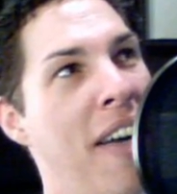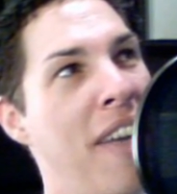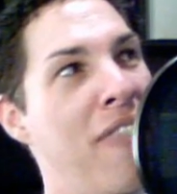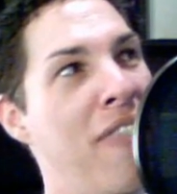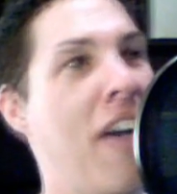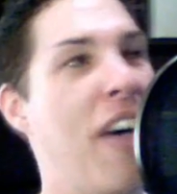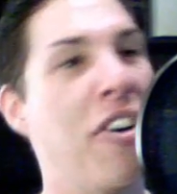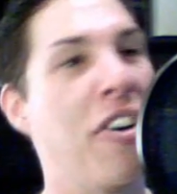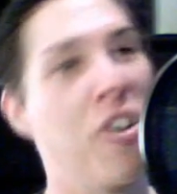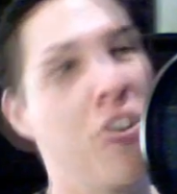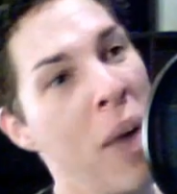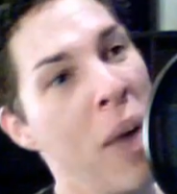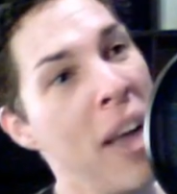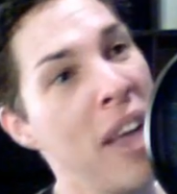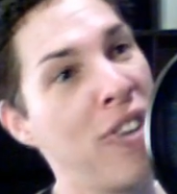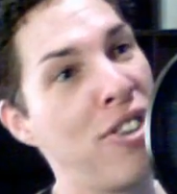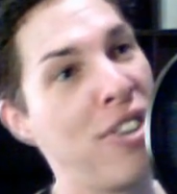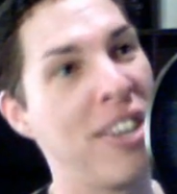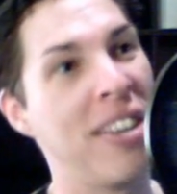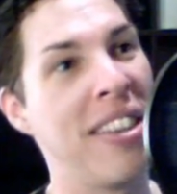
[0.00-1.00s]

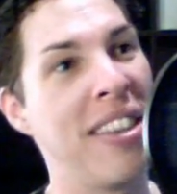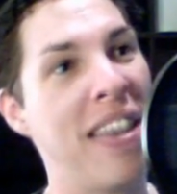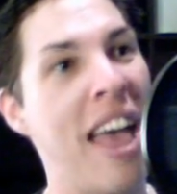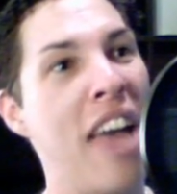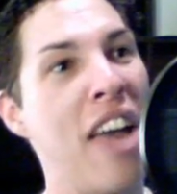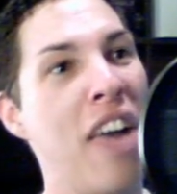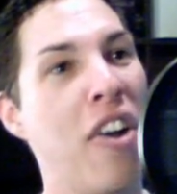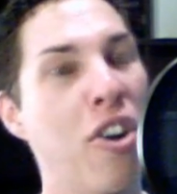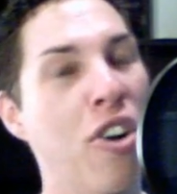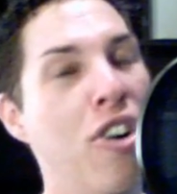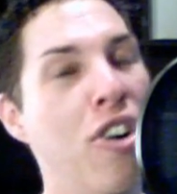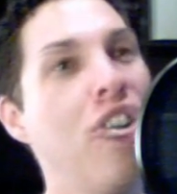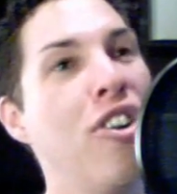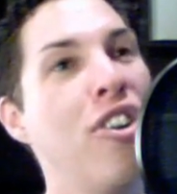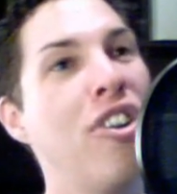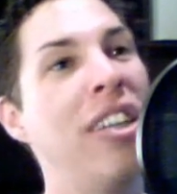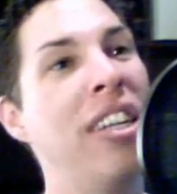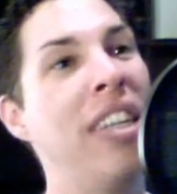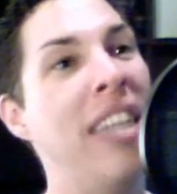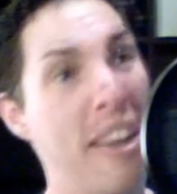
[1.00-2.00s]
evaluation that
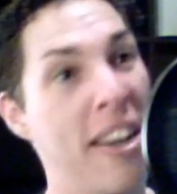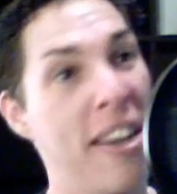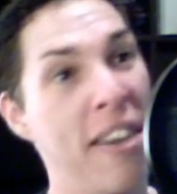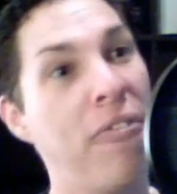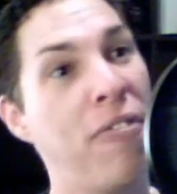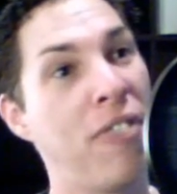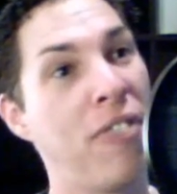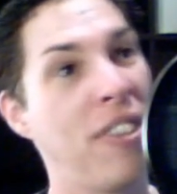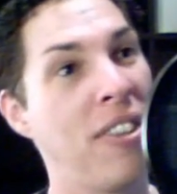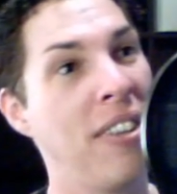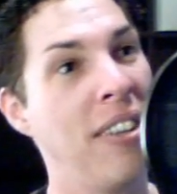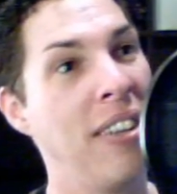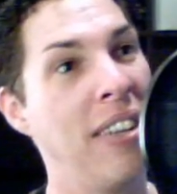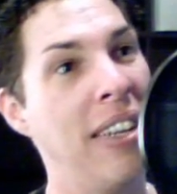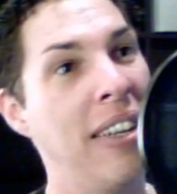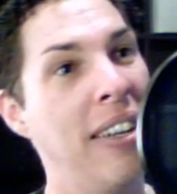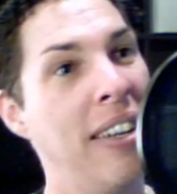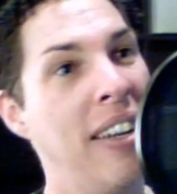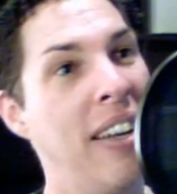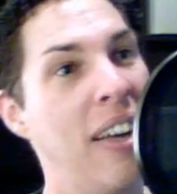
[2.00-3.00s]
her gift,
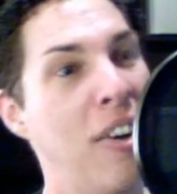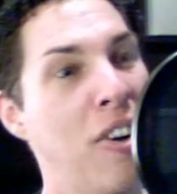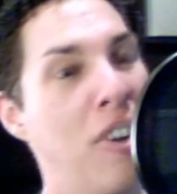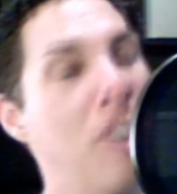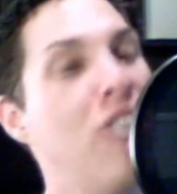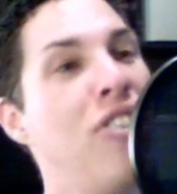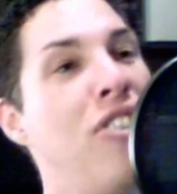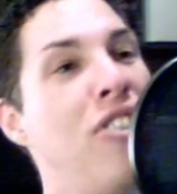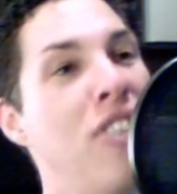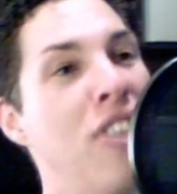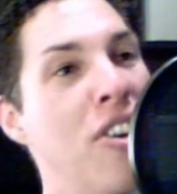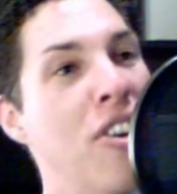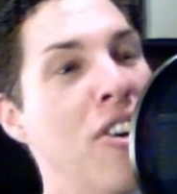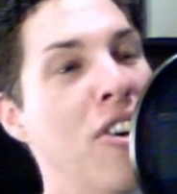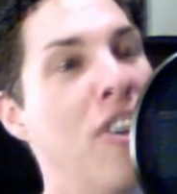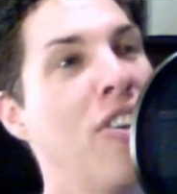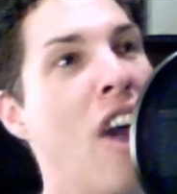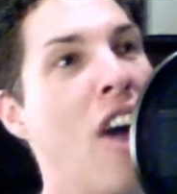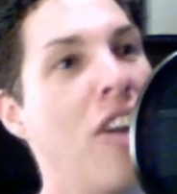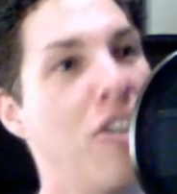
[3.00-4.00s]

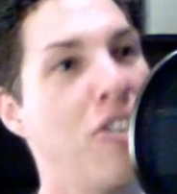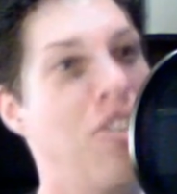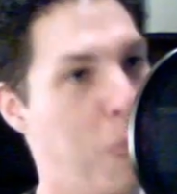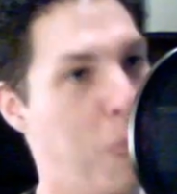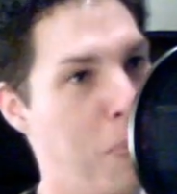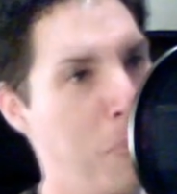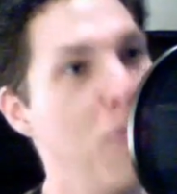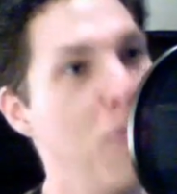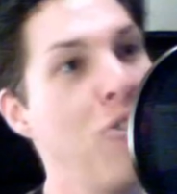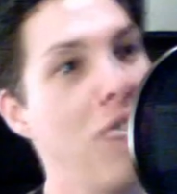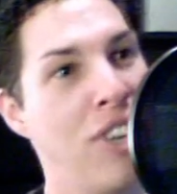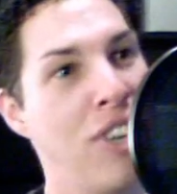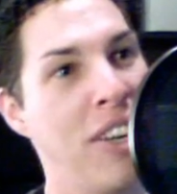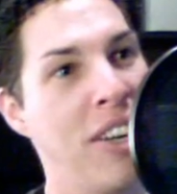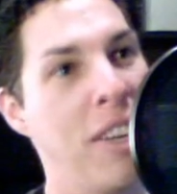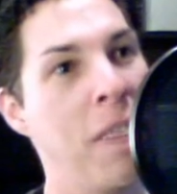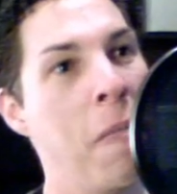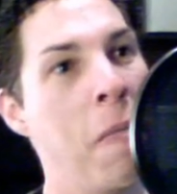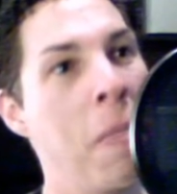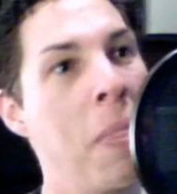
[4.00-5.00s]
her
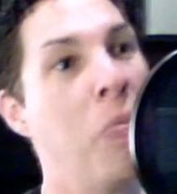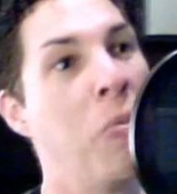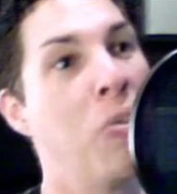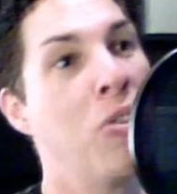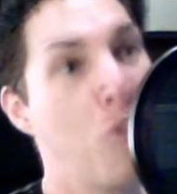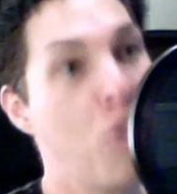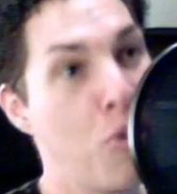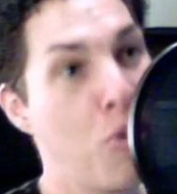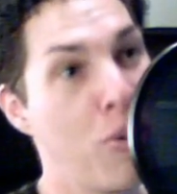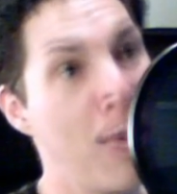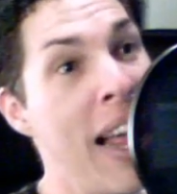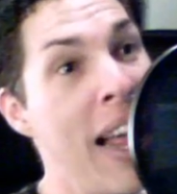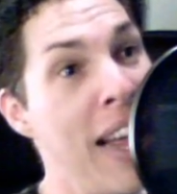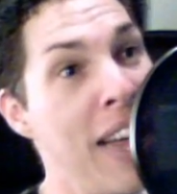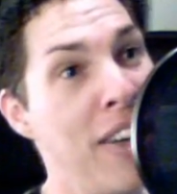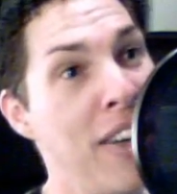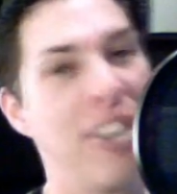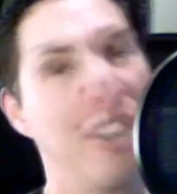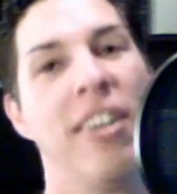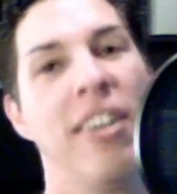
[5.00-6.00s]
contribution was
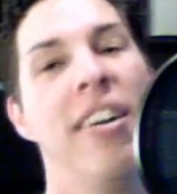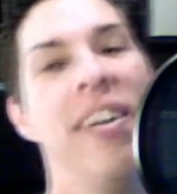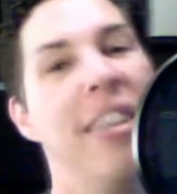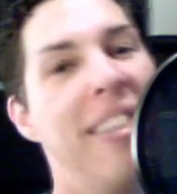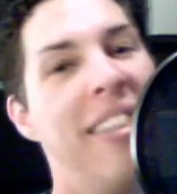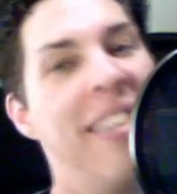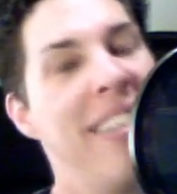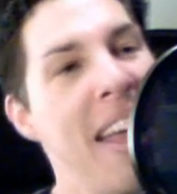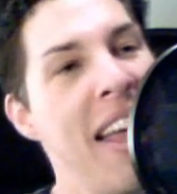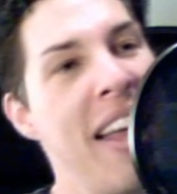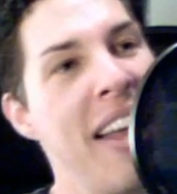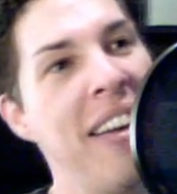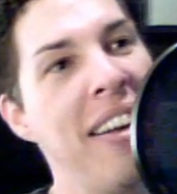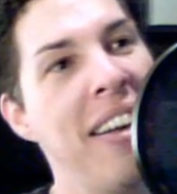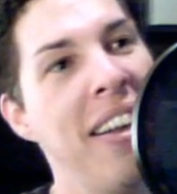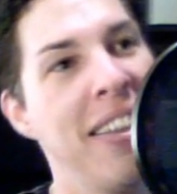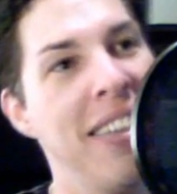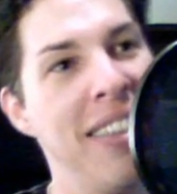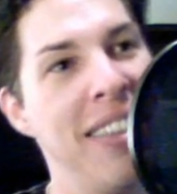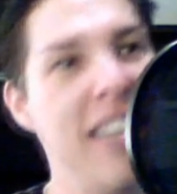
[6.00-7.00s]
greater
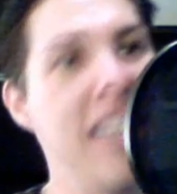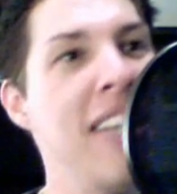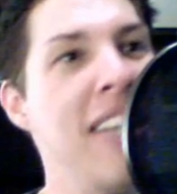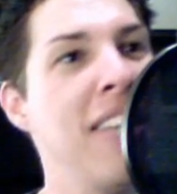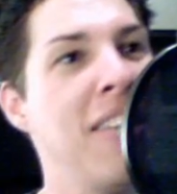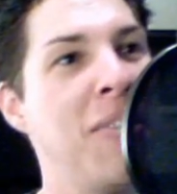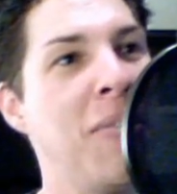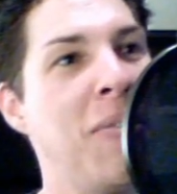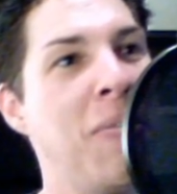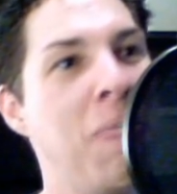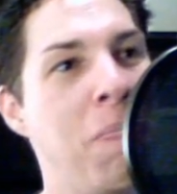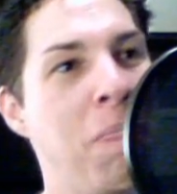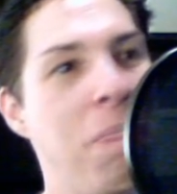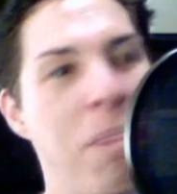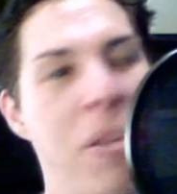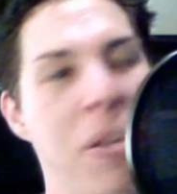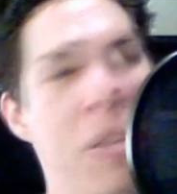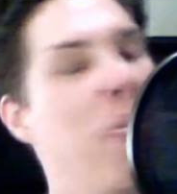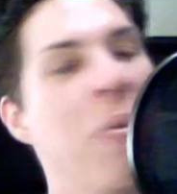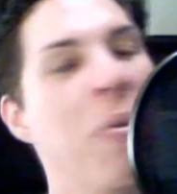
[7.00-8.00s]
than these
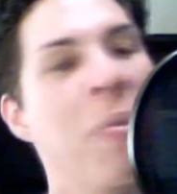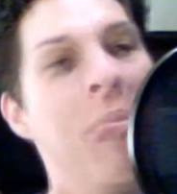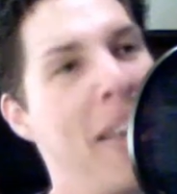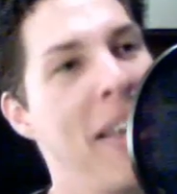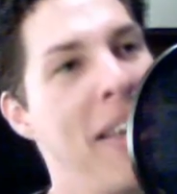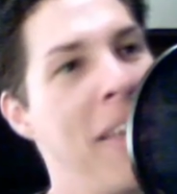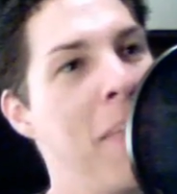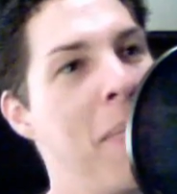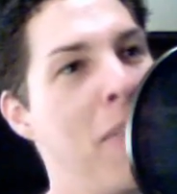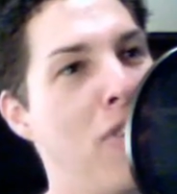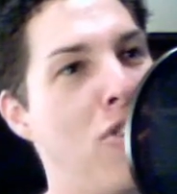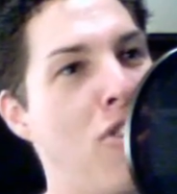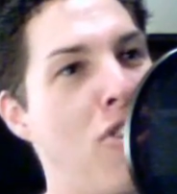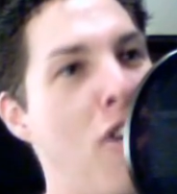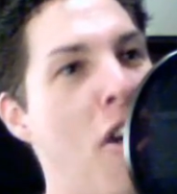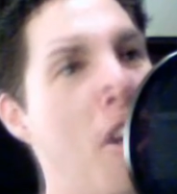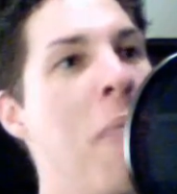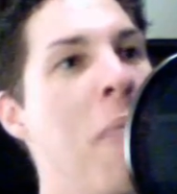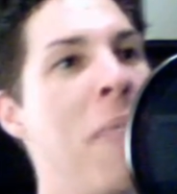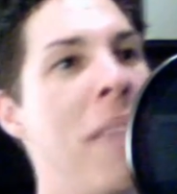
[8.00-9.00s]
people making a big
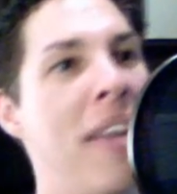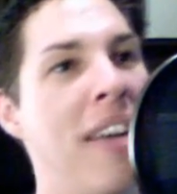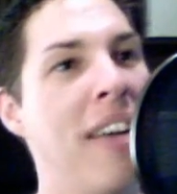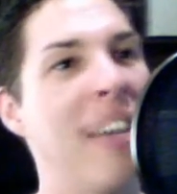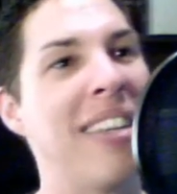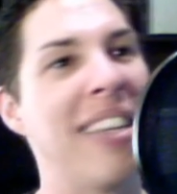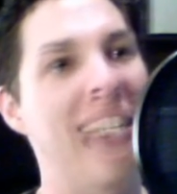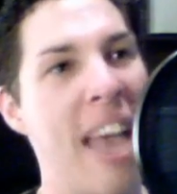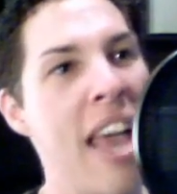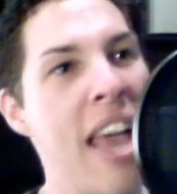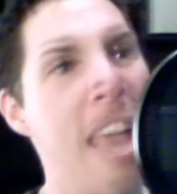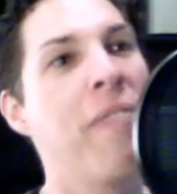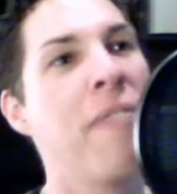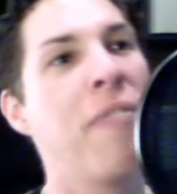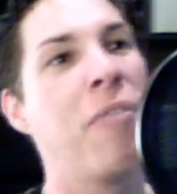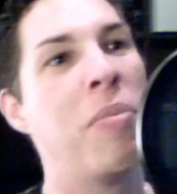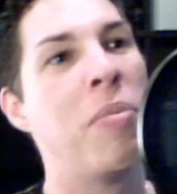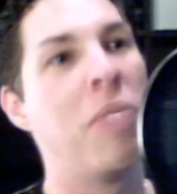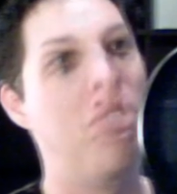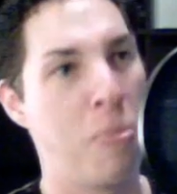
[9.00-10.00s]
show because it came
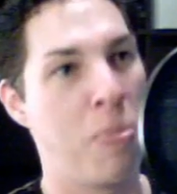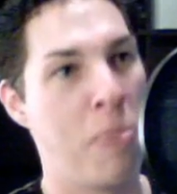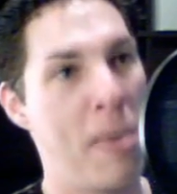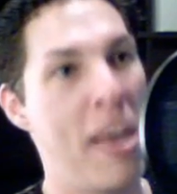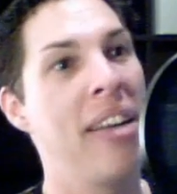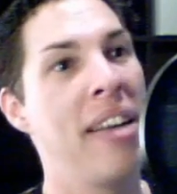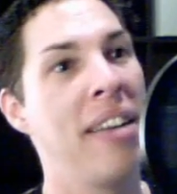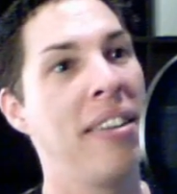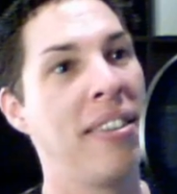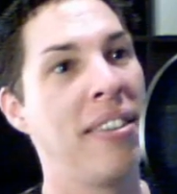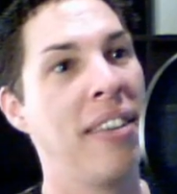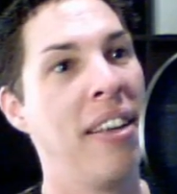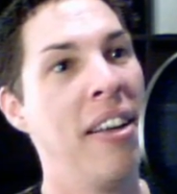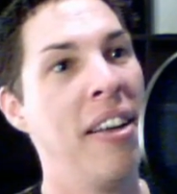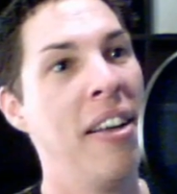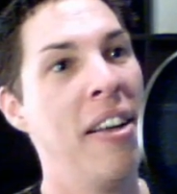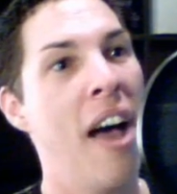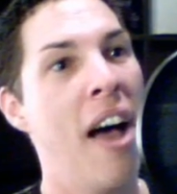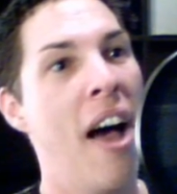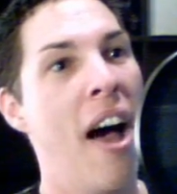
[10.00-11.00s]
from a space
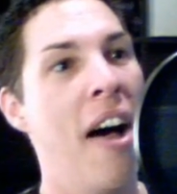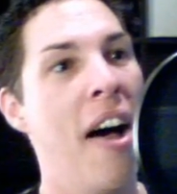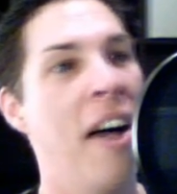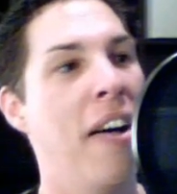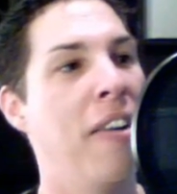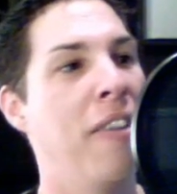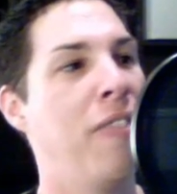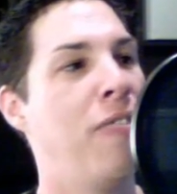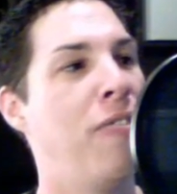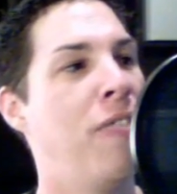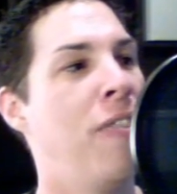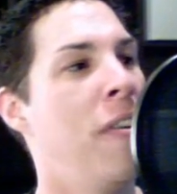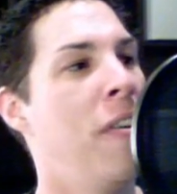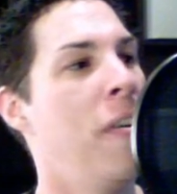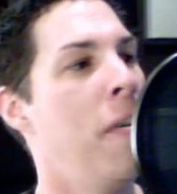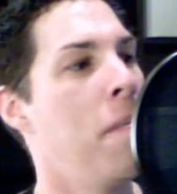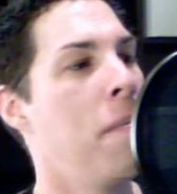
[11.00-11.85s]
of